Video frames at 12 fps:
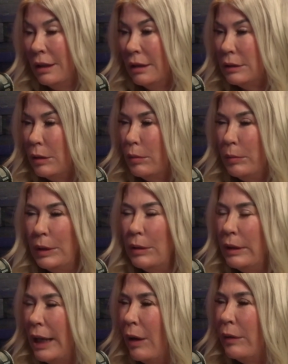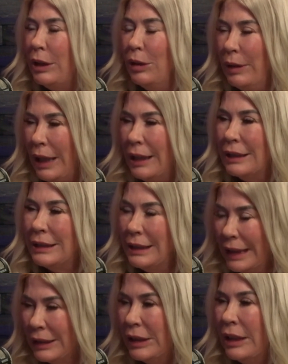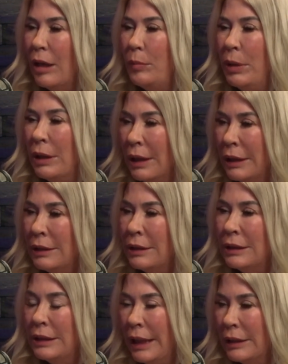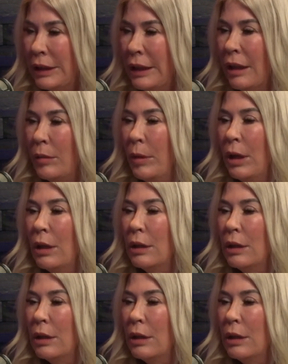So, but now the UK is catching up and London is catching up.